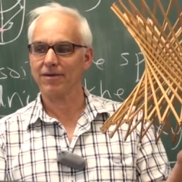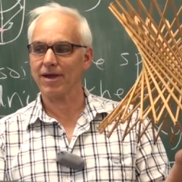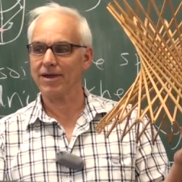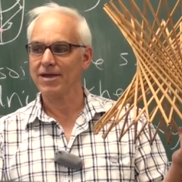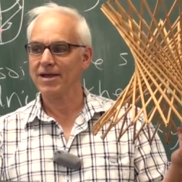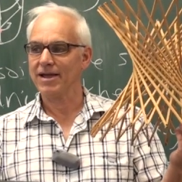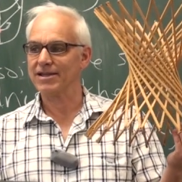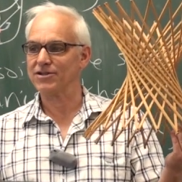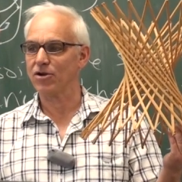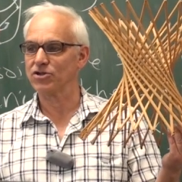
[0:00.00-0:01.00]
Okay,
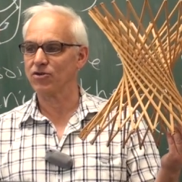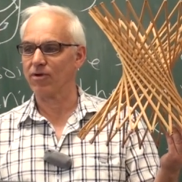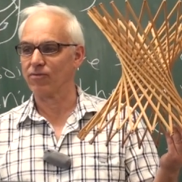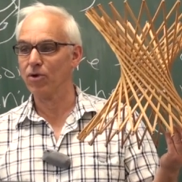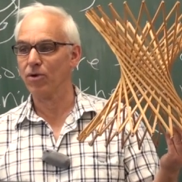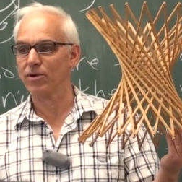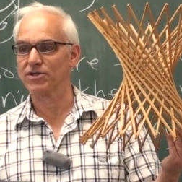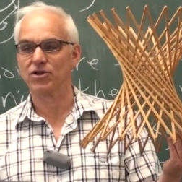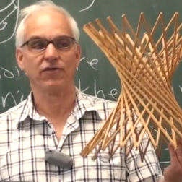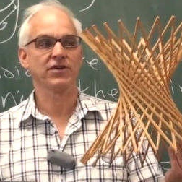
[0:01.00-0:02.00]
it's also a
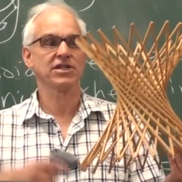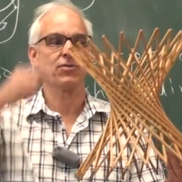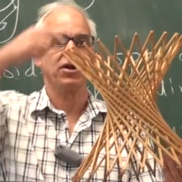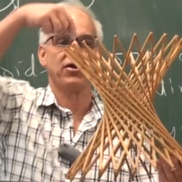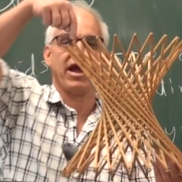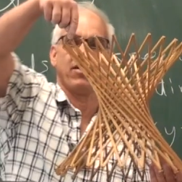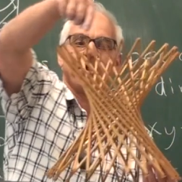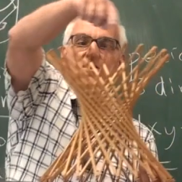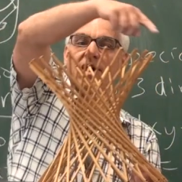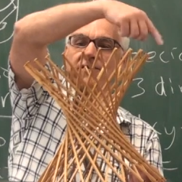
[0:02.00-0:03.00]
ruled surface. It's what you get
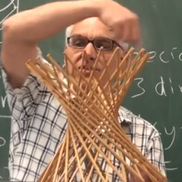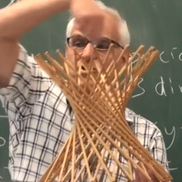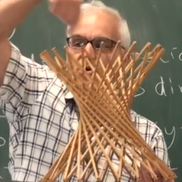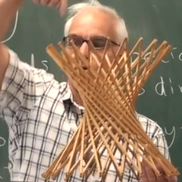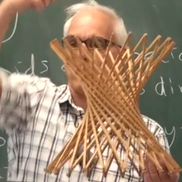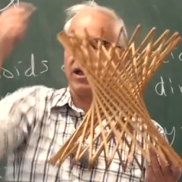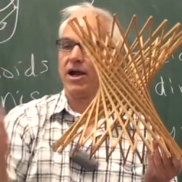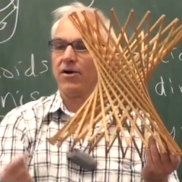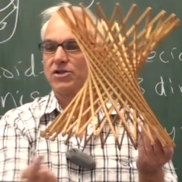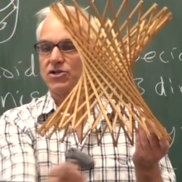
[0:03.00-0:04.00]
when you have a circle
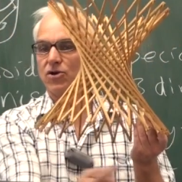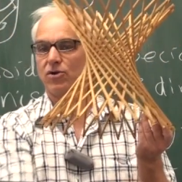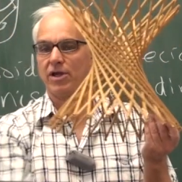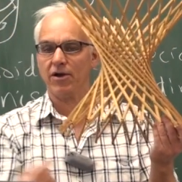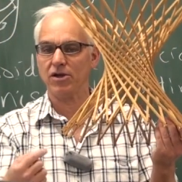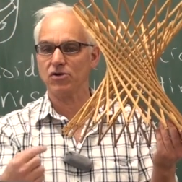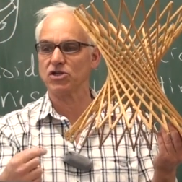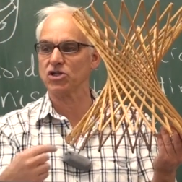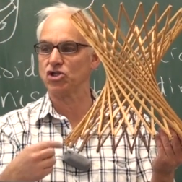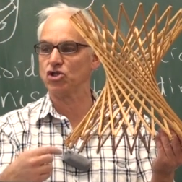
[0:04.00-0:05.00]
here and a circle here and you
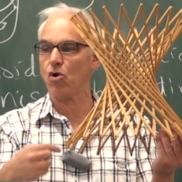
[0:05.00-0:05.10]
just